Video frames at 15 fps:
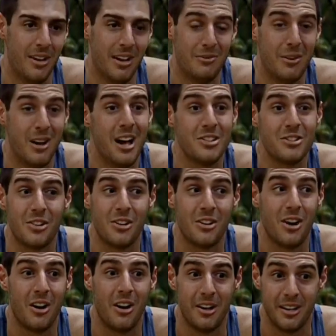Roger,
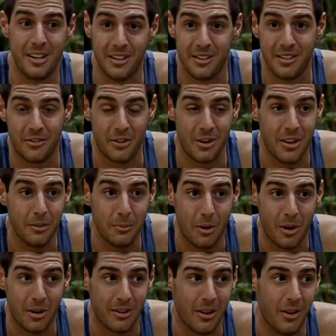on for his
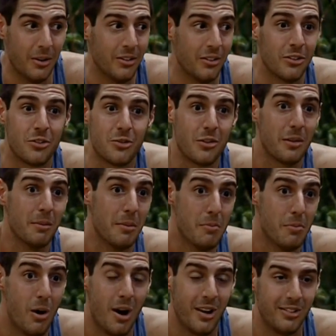part though, is extremely
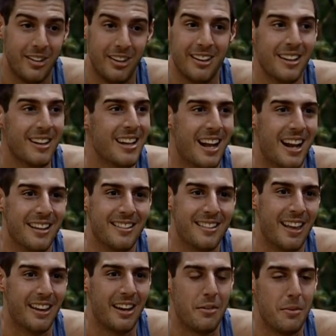bossy and is
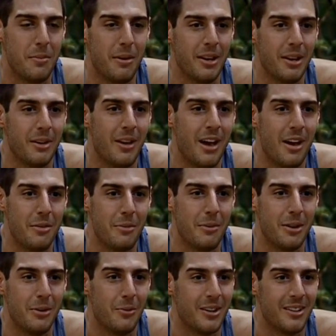telling everybody
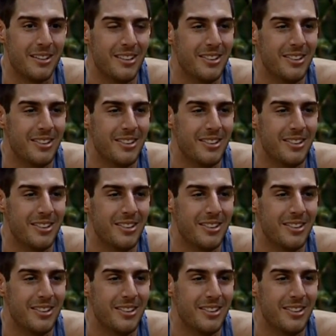everybody what to